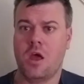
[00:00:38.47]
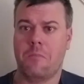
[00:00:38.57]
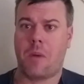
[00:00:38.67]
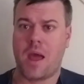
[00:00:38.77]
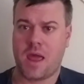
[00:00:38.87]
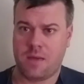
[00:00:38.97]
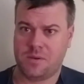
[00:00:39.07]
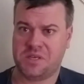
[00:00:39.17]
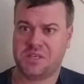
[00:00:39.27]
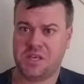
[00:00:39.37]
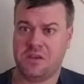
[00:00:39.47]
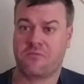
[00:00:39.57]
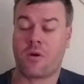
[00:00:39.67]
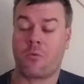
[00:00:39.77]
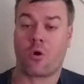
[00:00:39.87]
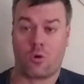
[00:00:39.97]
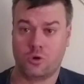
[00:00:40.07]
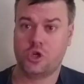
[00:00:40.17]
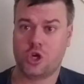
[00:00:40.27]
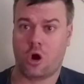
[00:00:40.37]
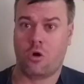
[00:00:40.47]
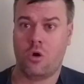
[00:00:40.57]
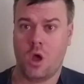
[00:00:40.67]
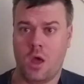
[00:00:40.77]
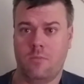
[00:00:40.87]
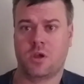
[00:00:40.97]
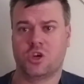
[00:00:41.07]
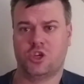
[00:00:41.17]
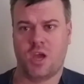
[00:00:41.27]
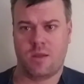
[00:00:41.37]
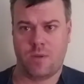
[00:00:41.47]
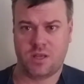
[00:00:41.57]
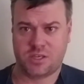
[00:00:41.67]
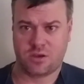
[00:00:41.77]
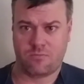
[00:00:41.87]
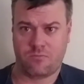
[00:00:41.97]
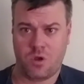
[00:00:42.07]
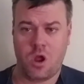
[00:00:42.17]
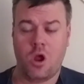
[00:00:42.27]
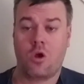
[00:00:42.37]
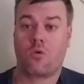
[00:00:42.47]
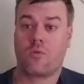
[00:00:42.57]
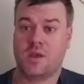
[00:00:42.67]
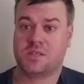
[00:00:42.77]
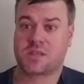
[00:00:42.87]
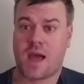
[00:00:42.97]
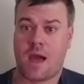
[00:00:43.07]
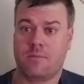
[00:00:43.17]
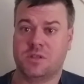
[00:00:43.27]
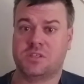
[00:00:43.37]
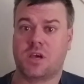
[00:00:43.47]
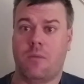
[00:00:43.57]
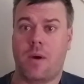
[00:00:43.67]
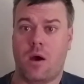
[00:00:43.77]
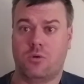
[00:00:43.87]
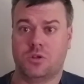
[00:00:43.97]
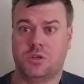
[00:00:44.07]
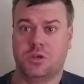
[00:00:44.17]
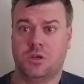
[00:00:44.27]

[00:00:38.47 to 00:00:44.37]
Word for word: by ABC from her own show because she had made some racist comments about